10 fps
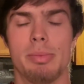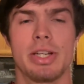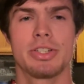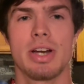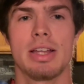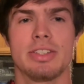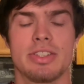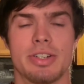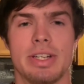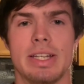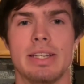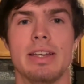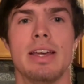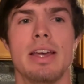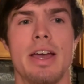a picture on the screen
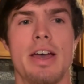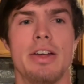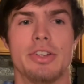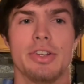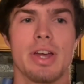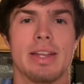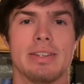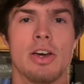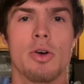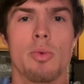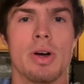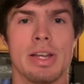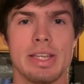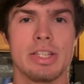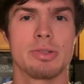so you guys know
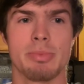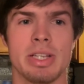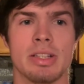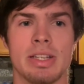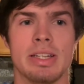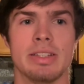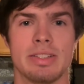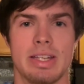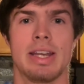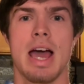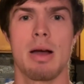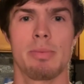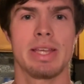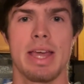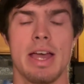what each meal is and how
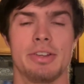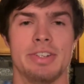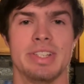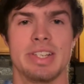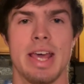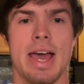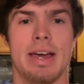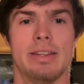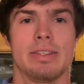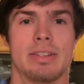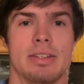many calories it has.